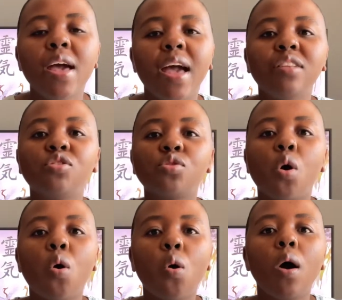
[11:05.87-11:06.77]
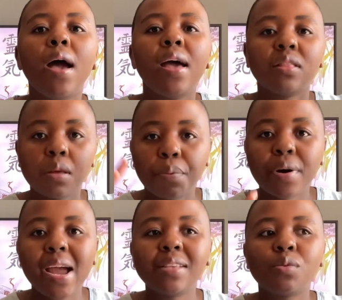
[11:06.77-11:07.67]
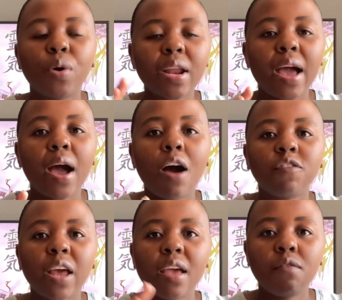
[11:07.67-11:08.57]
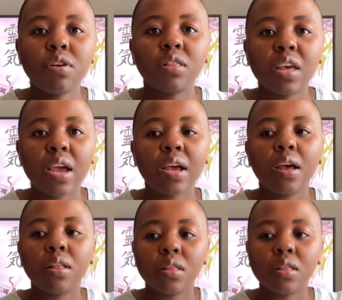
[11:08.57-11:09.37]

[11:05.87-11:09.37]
And so the price, after everything,